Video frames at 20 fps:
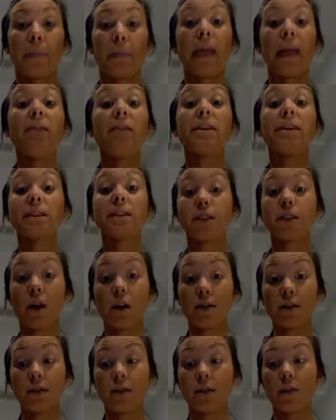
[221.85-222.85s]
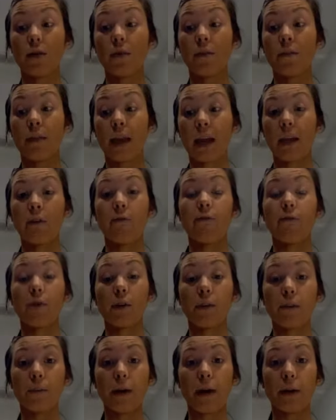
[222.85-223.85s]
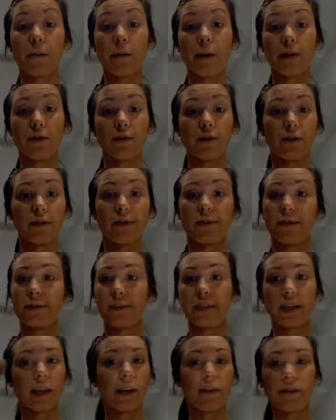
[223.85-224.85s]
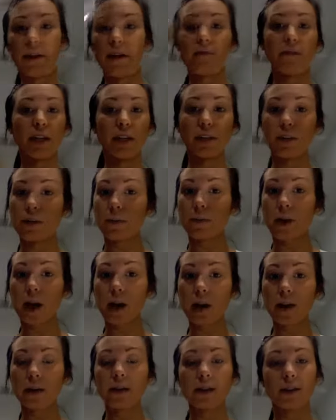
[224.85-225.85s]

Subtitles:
And this is also made for the Bare Minerals like foundation product,